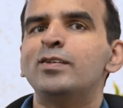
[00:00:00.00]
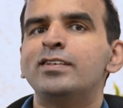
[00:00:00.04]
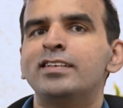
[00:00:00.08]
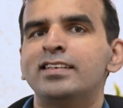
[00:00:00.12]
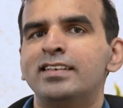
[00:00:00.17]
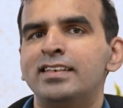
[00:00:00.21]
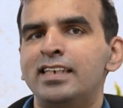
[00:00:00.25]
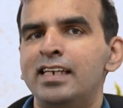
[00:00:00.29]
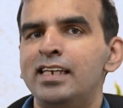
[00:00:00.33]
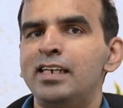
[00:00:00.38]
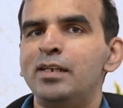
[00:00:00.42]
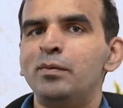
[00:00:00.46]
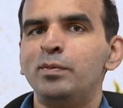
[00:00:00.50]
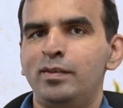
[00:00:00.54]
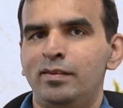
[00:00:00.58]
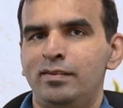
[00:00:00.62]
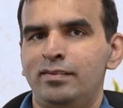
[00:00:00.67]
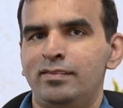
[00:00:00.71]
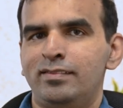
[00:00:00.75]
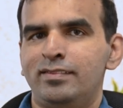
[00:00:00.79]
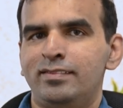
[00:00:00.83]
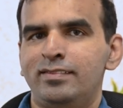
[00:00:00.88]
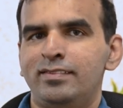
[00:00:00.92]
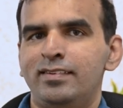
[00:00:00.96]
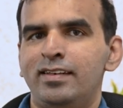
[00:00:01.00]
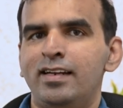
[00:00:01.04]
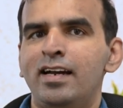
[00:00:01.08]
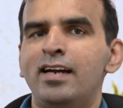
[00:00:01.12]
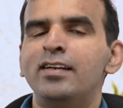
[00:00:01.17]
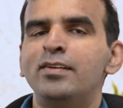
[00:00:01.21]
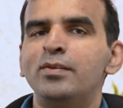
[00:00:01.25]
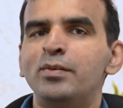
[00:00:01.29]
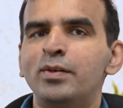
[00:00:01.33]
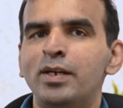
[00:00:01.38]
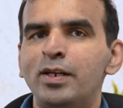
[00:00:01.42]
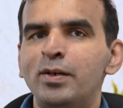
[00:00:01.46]
not scalable.
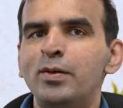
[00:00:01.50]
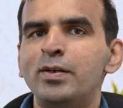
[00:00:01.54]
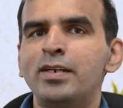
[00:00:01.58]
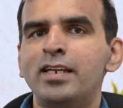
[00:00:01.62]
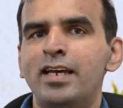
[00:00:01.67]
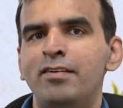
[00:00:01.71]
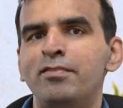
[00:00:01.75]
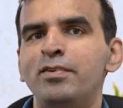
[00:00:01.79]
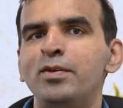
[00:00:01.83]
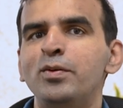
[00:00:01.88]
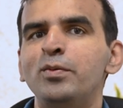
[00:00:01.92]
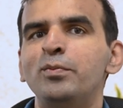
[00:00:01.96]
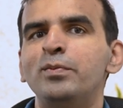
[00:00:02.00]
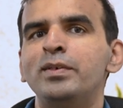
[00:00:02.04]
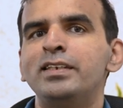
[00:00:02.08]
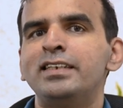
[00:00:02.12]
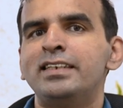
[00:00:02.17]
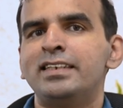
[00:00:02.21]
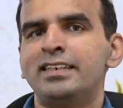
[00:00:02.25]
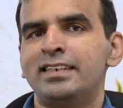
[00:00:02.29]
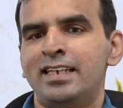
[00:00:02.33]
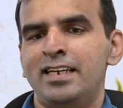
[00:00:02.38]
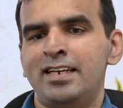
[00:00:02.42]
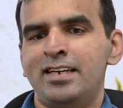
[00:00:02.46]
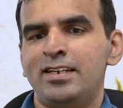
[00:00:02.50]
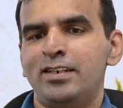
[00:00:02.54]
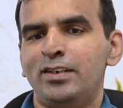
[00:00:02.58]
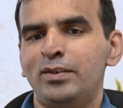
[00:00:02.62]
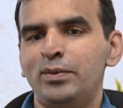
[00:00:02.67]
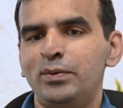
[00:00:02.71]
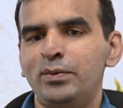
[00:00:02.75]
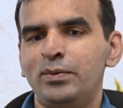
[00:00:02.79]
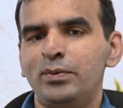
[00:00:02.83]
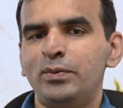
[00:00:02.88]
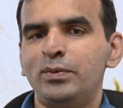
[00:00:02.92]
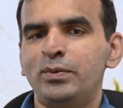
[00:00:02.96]
Yeah, you cannot have humans
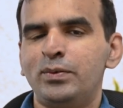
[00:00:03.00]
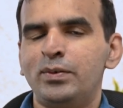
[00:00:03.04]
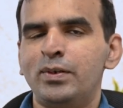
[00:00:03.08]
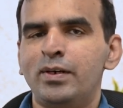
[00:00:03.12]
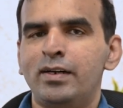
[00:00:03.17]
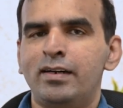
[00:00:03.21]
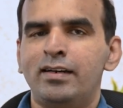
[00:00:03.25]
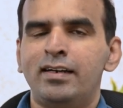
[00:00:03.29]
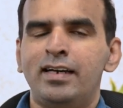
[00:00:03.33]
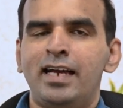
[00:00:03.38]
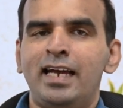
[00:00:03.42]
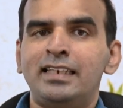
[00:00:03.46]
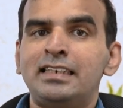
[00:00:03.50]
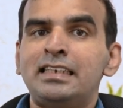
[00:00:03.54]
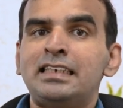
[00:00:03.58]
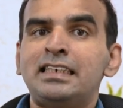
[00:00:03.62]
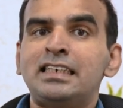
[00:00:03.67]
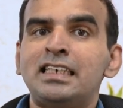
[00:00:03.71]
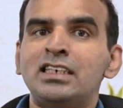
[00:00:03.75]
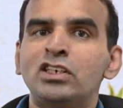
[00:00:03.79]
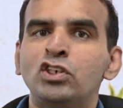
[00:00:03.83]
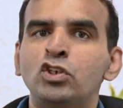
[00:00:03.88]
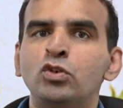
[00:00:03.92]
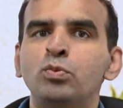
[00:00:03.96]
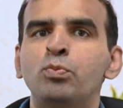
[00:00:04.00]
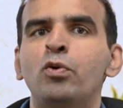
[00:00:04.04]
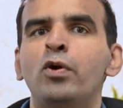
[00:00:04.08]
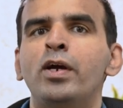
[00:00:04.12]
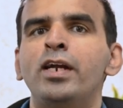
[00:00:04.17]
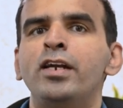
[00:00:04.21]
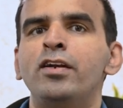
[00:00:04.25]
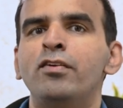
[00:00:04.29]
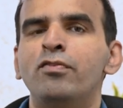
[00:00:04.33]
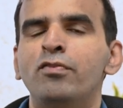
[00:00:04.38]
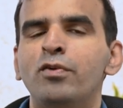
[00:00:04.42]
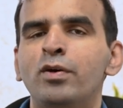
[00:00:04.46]
uh, as a touch
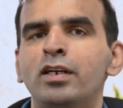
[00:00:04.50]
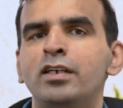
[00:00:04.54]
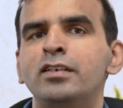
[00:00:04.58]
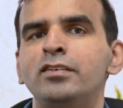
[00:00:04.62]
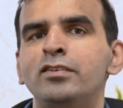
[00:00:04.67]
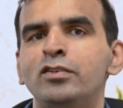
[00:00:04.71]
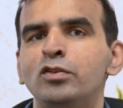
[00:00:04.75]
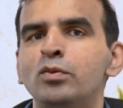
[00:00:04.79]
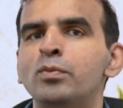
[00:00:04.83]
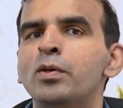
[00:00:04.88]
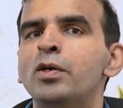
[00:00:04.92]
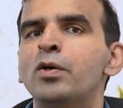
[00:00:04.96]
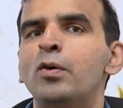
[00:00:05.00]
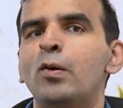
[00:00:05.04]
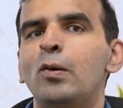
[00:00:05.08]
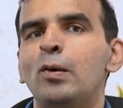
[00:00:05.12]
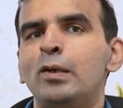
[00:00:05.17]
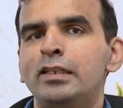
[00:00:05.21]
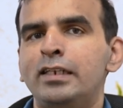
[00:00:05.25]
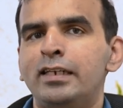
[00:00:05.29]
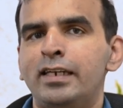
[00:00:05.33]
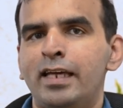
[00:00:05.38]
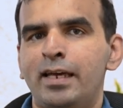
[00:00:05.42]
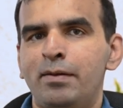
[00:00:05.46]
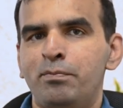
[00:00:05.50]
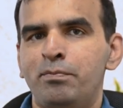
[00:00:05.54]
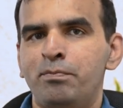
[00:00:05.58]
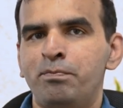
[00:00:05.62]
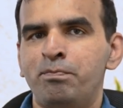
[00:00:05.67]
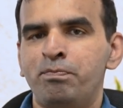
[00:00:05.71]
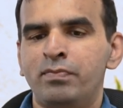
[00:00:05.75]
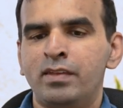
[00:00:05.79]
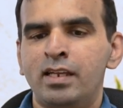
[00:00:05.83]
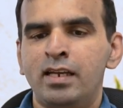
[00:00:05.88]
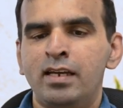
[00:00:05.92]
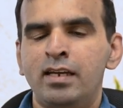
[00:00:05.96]
point for a consumer all the time.
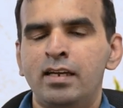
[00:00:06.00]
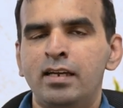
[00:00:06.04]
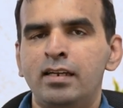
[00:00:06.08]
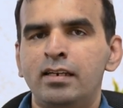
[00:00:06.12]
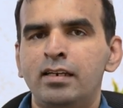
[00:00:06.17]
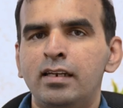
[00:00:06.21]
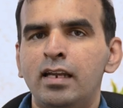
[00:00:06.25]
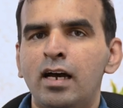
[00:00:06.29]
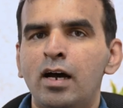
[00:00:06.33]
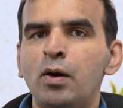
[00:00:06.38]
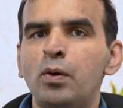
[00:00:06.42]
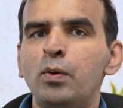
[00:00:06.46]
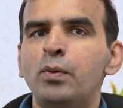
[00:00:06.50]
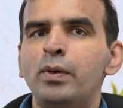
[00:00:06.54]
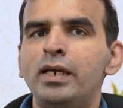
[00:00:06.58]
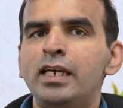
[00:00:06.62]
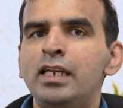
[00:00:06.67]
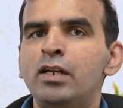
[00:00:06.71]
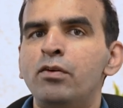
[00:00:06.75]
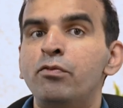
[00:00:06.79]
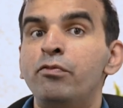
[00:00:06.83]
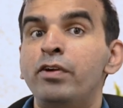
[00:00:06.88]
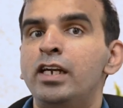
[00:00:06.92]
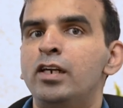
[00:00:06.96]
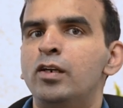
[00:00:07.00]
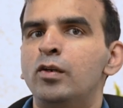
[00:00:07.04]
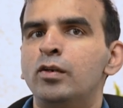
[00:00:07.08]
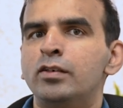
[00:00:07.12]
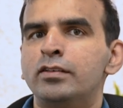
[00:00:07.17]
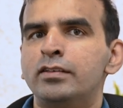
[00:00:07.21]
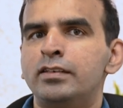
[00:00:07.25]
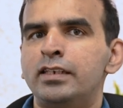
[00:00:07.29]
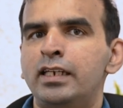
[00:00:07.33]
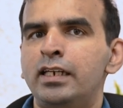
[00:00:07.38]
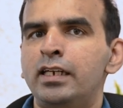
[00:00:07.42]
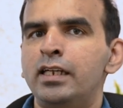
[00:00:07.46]
Now, in a weight
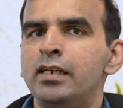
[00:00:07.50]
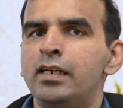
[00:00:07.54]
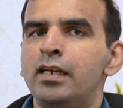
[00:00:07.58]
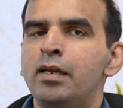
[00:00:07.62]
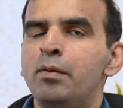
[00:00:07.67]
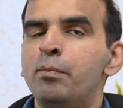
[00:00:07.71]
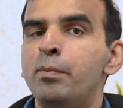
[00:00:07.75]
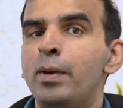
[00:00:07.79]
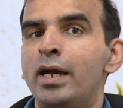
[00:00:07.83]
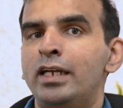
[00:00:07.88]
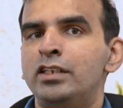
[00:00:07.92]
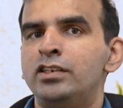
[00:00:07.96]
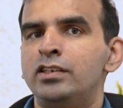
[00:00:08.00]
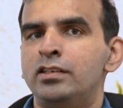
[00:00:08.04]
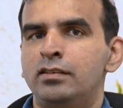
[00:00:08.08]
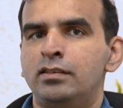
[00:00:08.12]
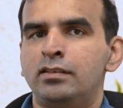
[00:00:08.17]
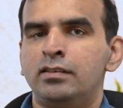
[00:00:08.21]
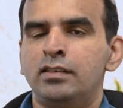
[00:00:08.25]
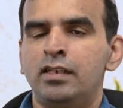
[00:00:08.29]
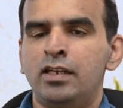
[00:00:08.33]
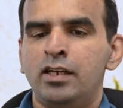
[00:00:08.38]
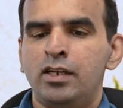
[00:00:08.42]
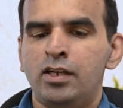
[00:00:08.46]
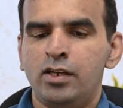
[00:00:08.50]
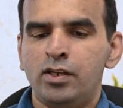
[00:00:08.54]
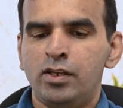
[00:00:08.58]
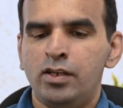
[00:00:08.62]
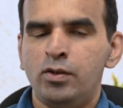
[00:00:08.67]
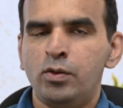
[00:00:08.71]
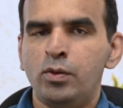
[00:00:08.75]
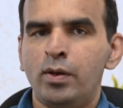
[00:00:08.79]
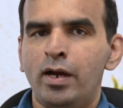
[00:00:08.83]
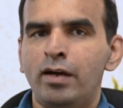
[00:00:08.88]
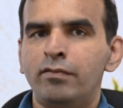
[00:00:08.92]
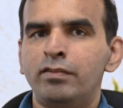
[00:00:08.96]
loss setting, imagine
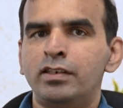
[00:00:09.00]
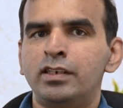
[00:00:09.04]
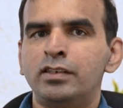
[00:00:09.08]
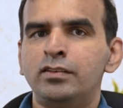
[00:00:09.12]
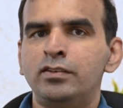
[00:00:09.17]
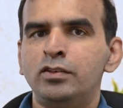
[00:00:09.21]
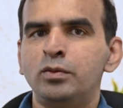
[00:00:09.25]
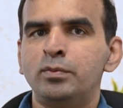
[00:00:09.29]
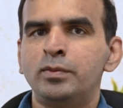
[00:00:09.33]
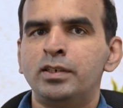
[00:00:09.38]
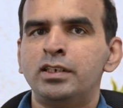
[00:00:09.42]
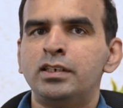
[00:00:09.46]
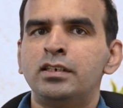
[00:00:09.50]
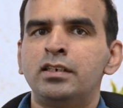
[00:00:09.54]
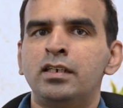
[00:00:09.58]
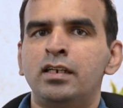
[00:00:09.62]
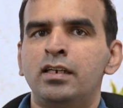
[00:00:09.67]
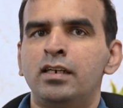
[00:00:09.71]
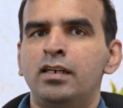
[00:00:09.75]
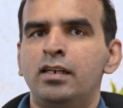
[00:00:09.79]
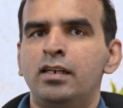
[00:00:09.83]
you have a consumer uh,